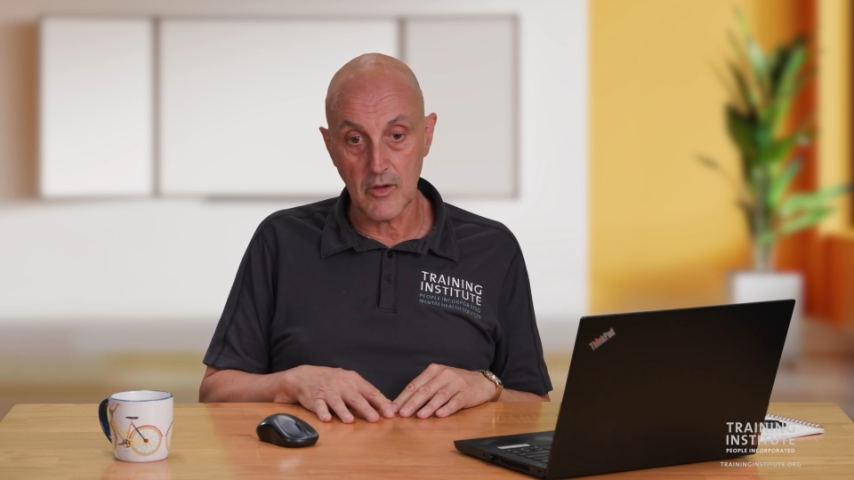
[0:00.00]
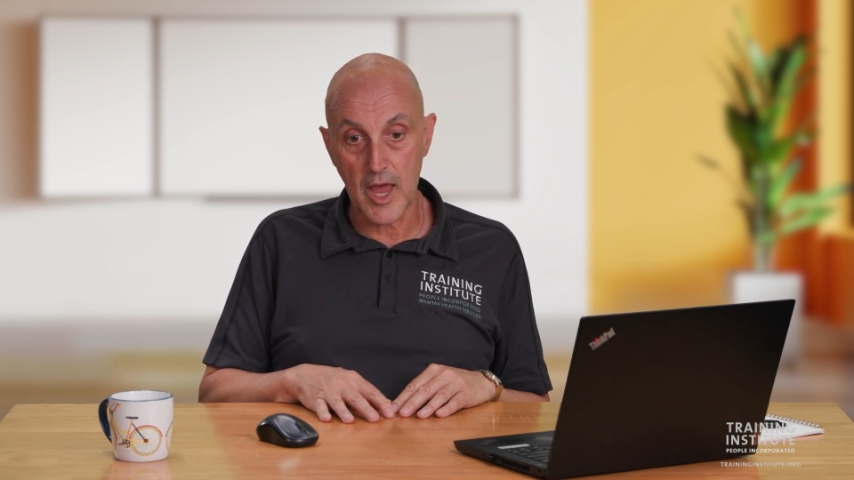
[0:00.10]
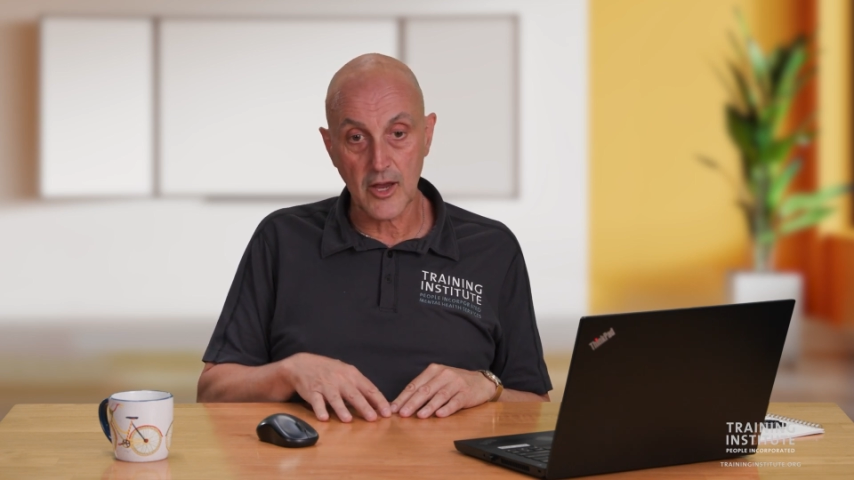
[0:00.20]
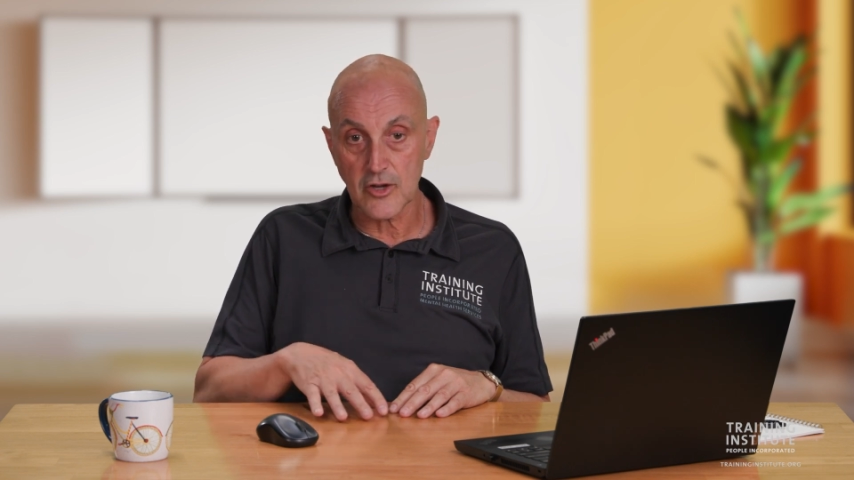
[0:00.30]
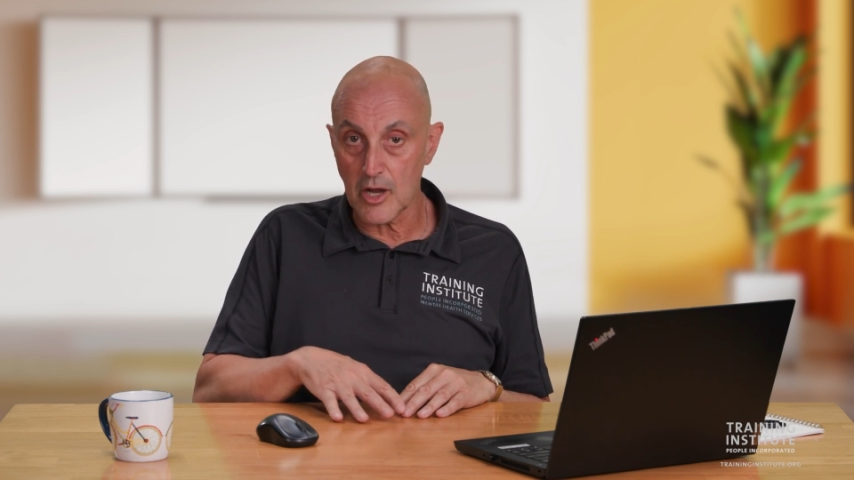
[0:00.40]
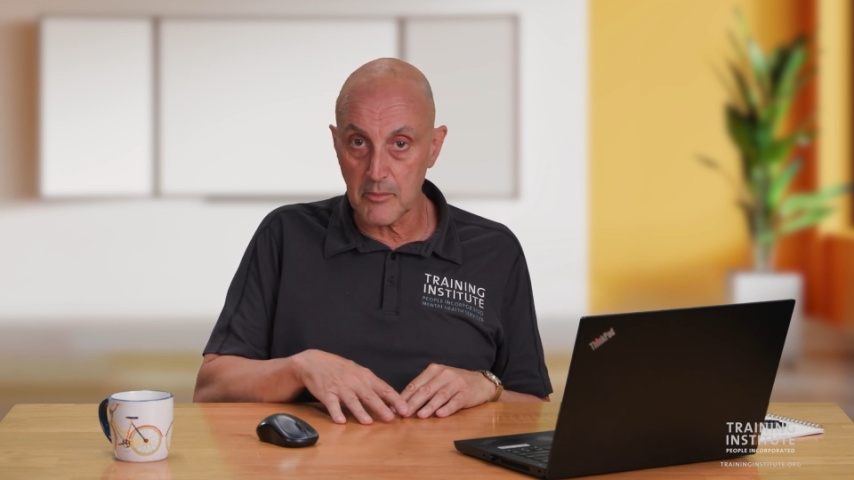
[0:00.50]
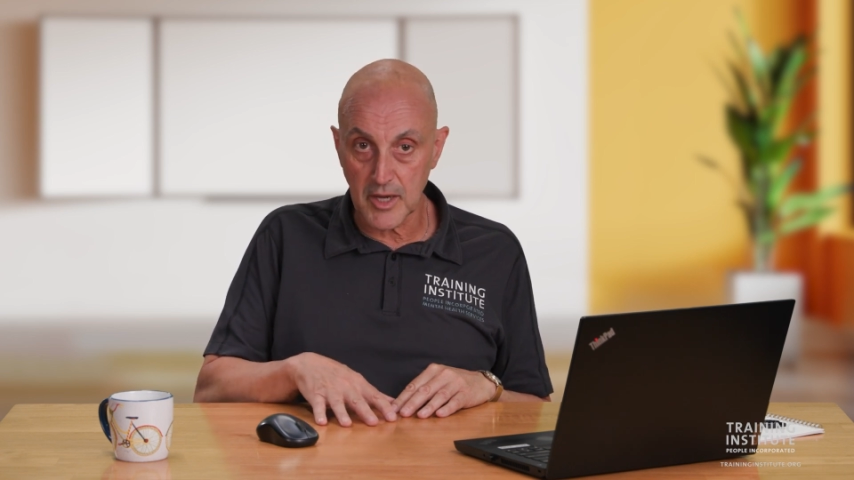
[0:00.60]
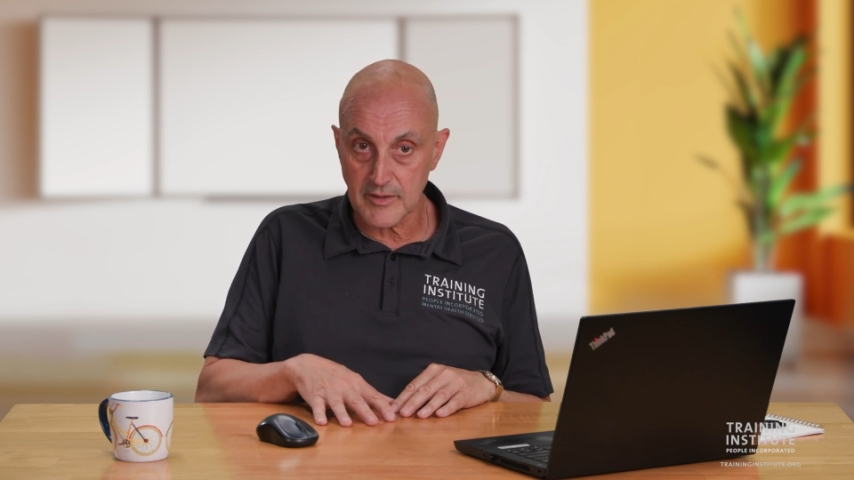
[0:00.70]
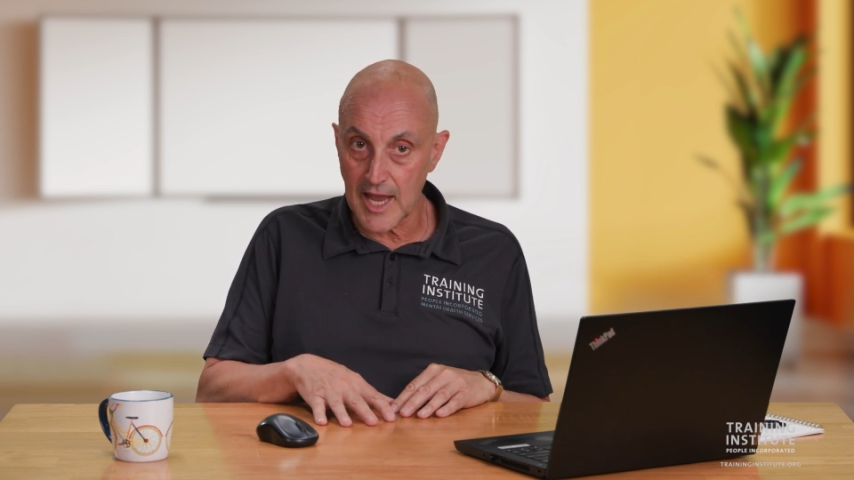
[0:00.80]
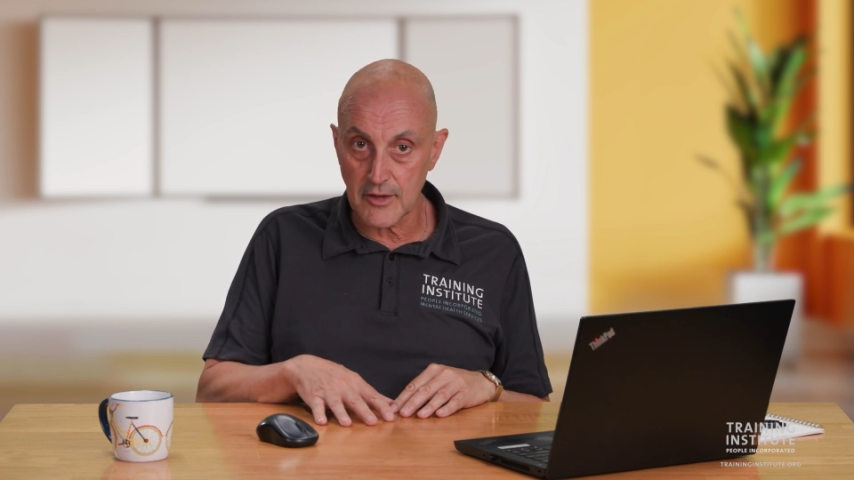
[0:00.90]

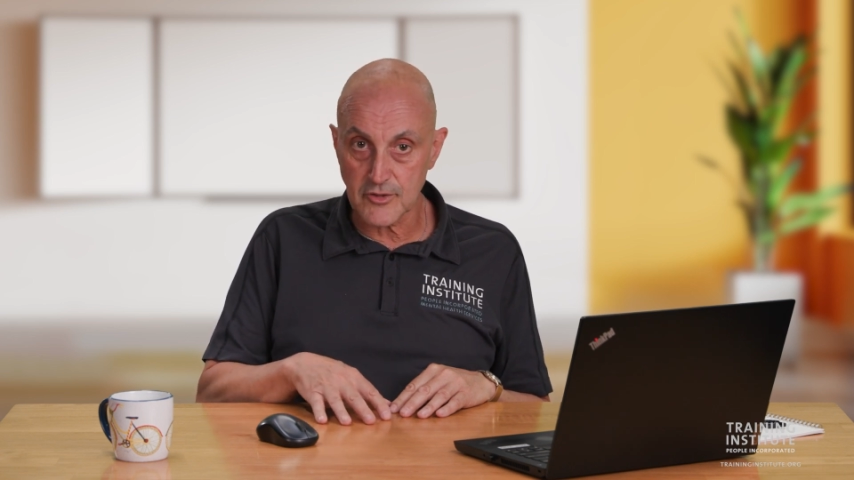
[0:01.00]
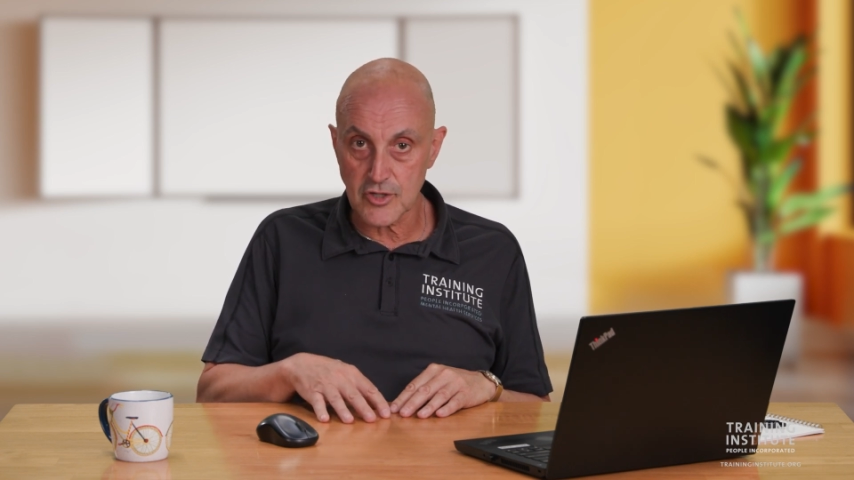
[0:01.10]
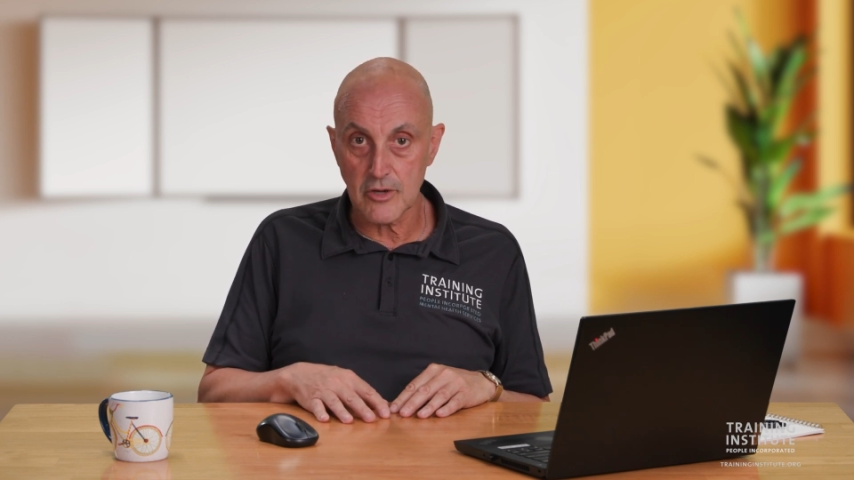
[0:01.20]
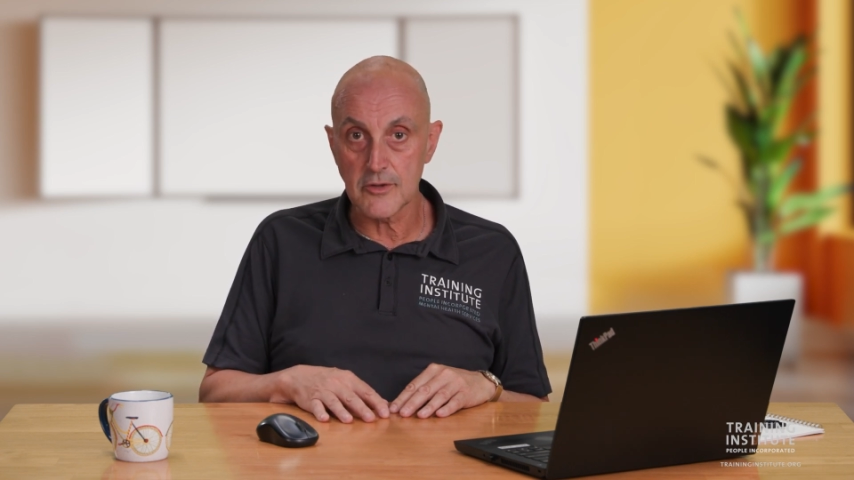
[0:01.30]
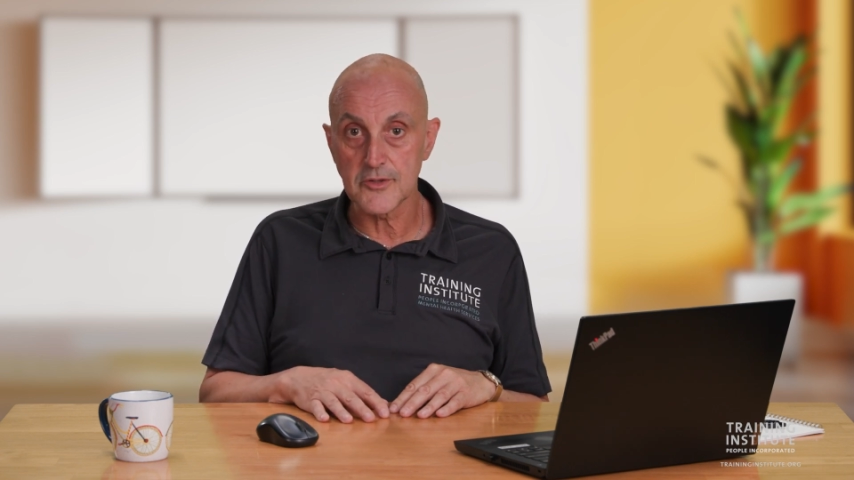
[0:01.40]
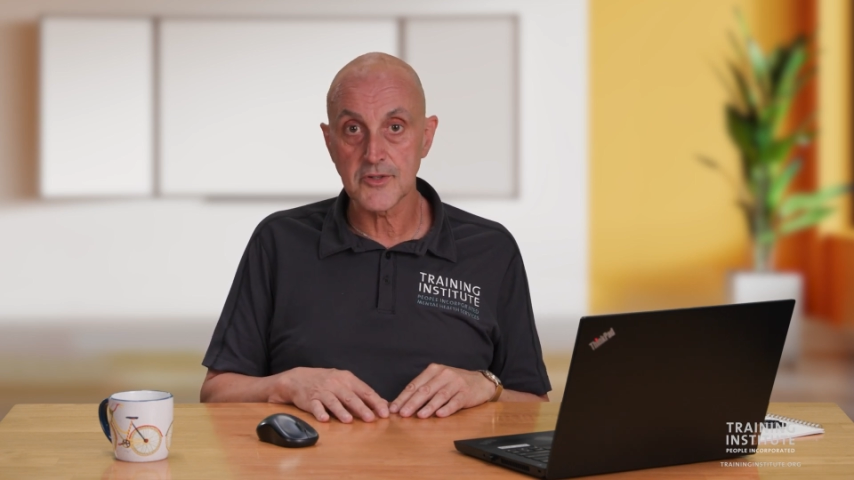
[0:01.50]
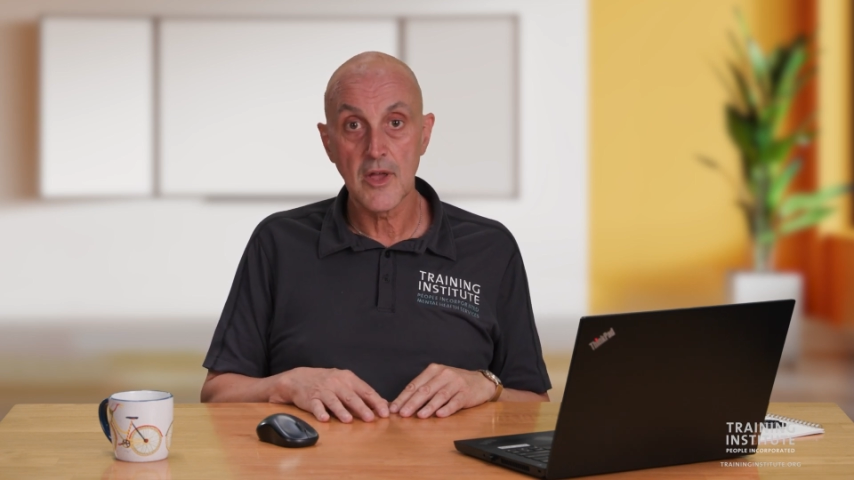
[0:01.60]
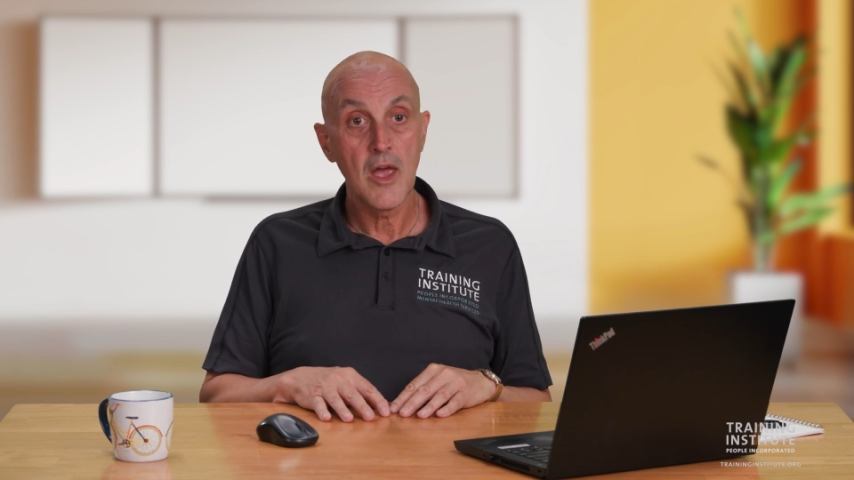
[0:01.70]
economic downturns,